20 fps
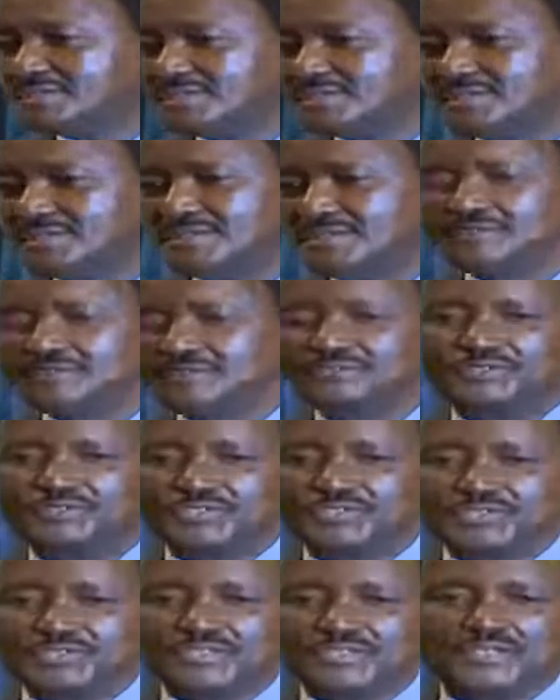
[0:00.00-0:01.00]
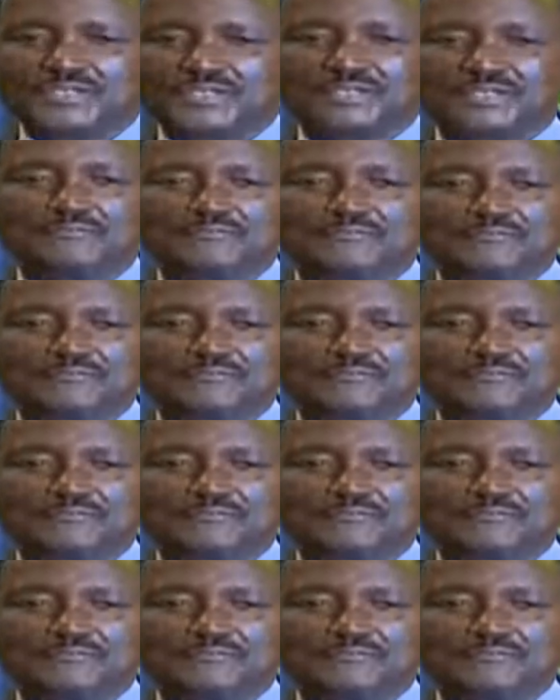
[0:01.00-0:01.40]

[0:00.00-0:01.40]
uh, sister,